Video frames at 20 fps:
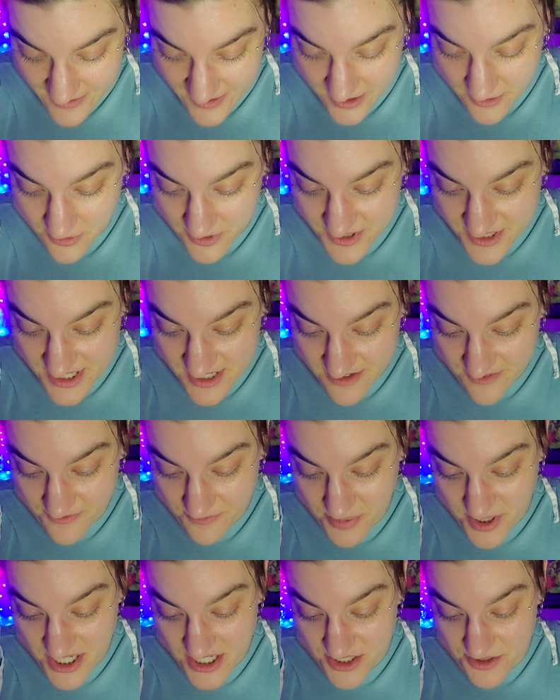Like, we'll see if
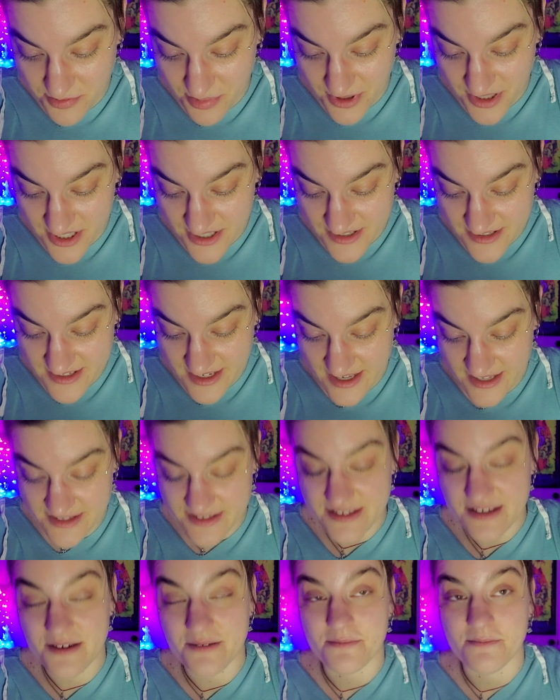Peach Bliss
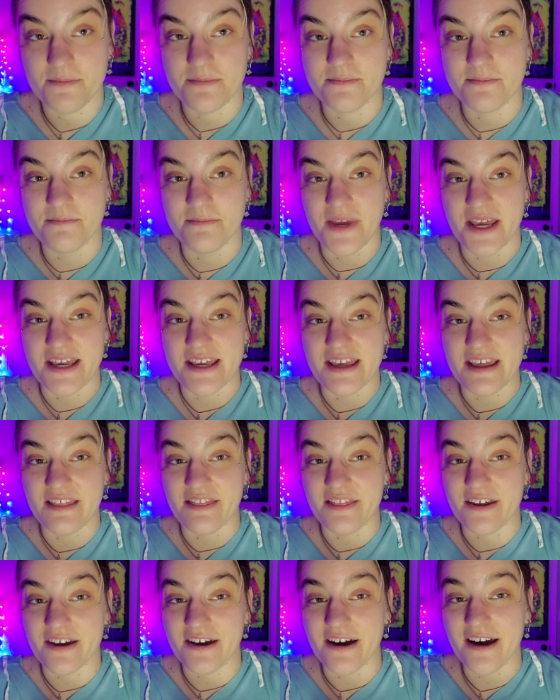ends up making
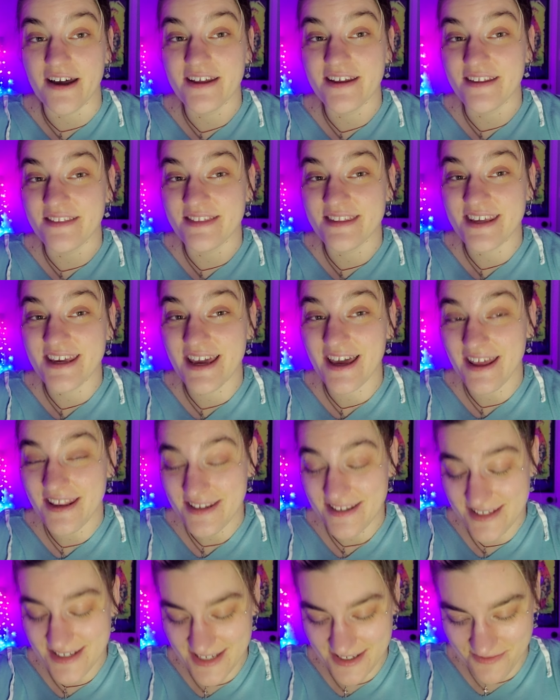the cut in the
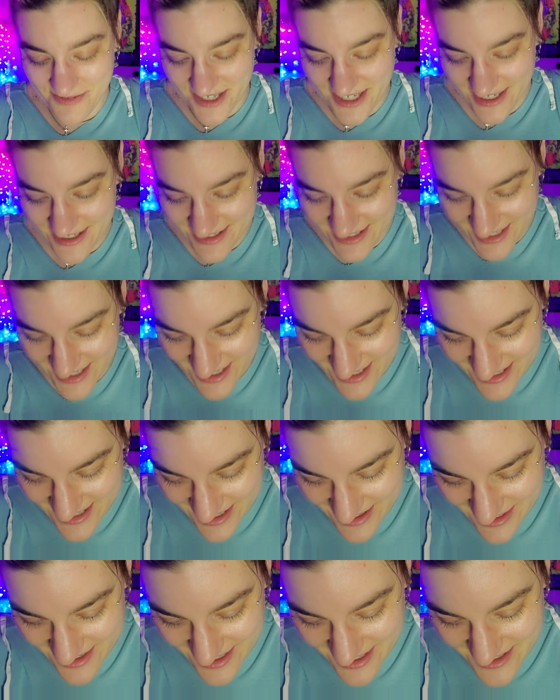end. Because, like I
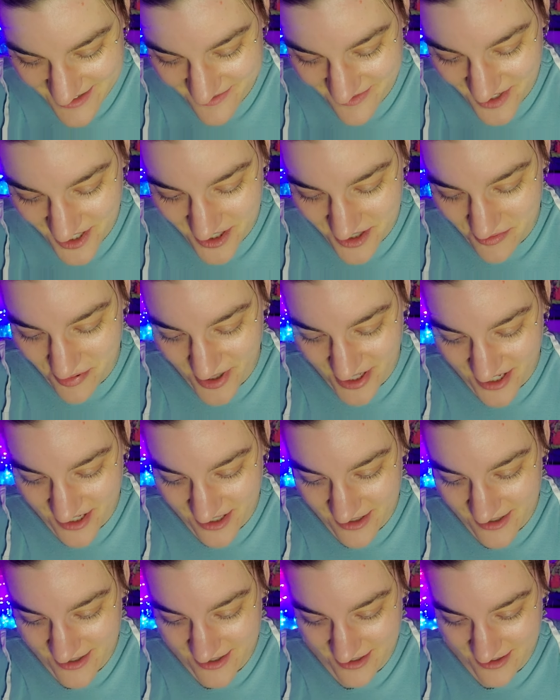said, that is very
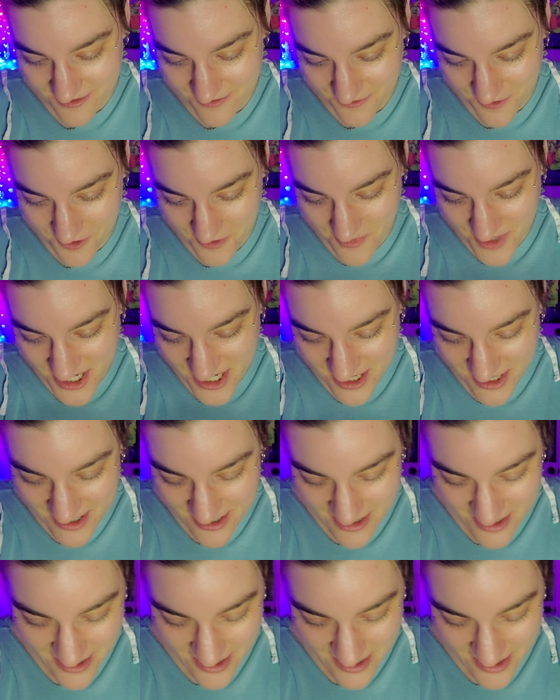pink for me.